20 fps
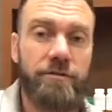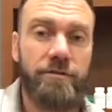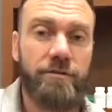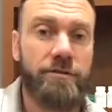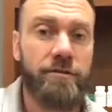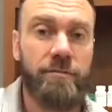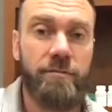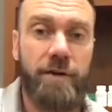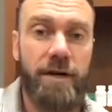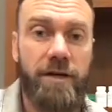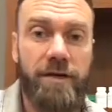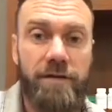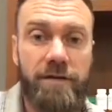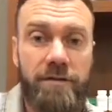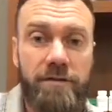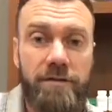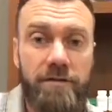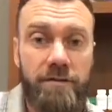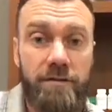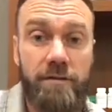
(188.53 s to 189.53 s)
your
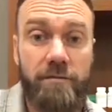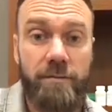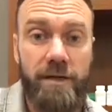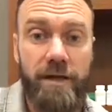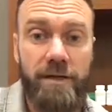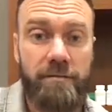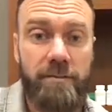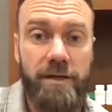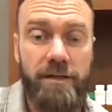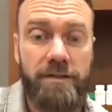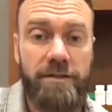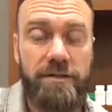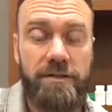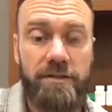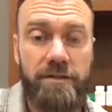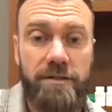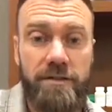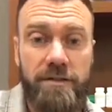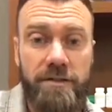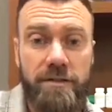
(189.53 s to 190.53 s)
body, your bad
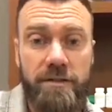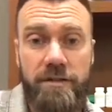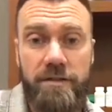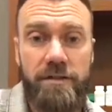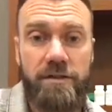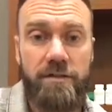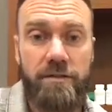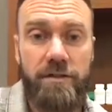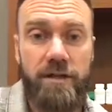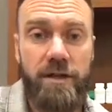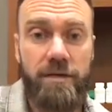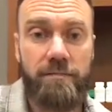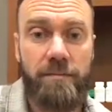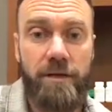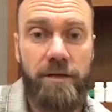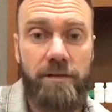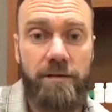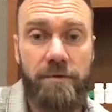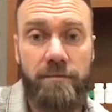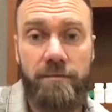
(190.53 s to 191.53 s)
bacteria, and your gut
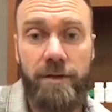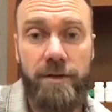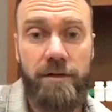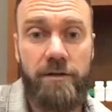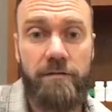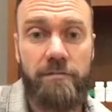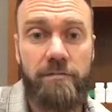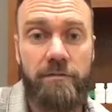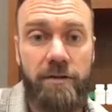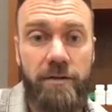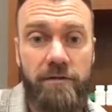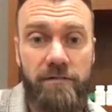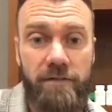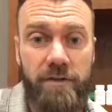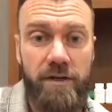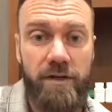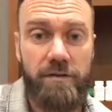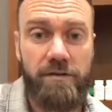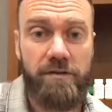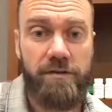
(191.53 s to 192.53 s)
microbiome love that.